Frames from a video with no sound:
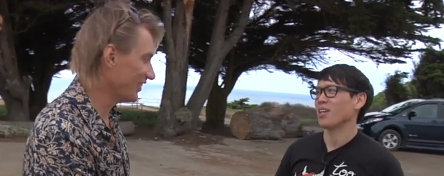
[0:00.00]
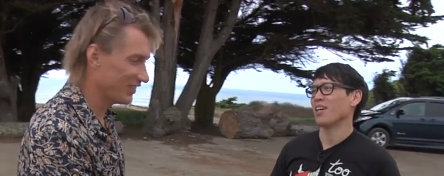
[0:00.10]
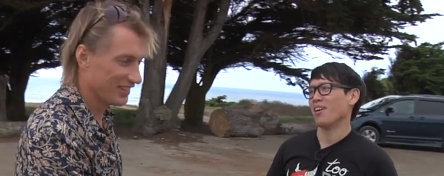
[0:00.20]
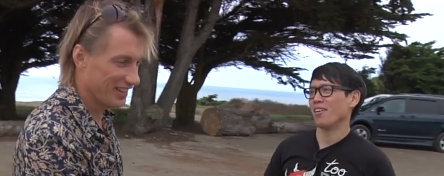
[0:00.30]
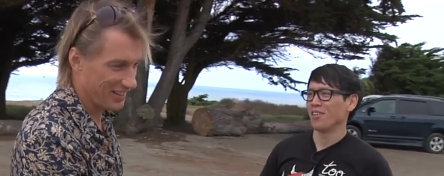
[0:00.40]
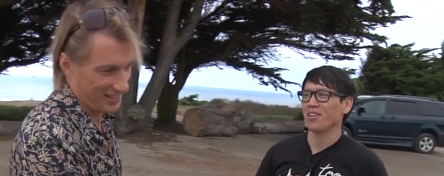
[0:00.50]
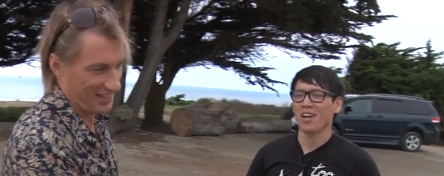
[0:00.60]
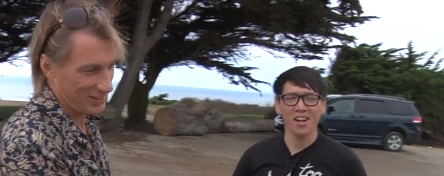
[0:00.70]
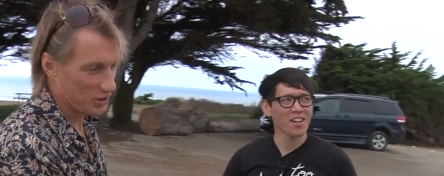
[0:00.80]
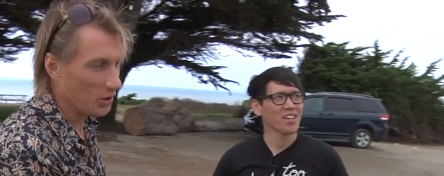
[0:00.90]
Speaker 1: You know? Oh,
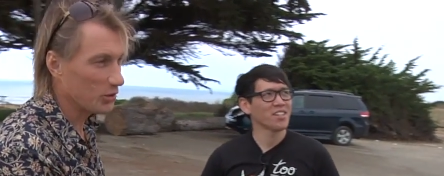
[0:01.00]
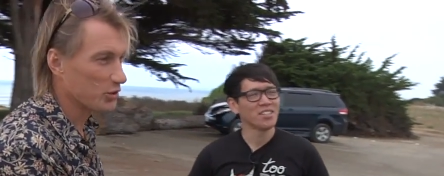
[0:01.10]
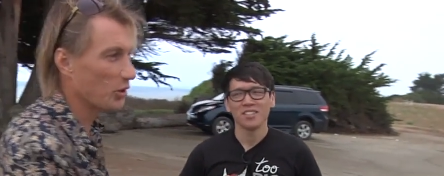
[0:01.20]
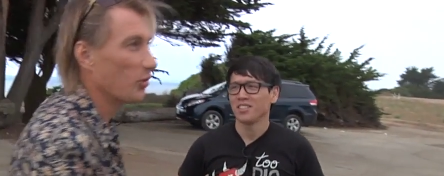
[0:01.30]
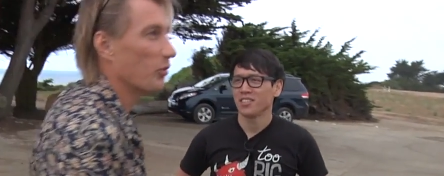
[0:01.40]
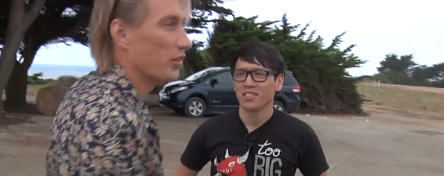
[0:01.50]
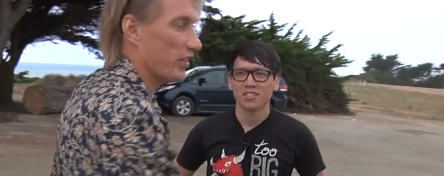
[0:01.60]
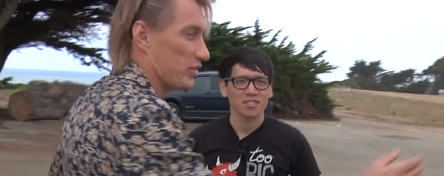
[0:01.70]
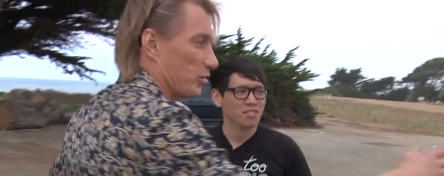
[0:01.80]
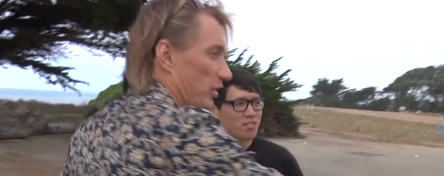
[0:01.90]
okay. So, so with this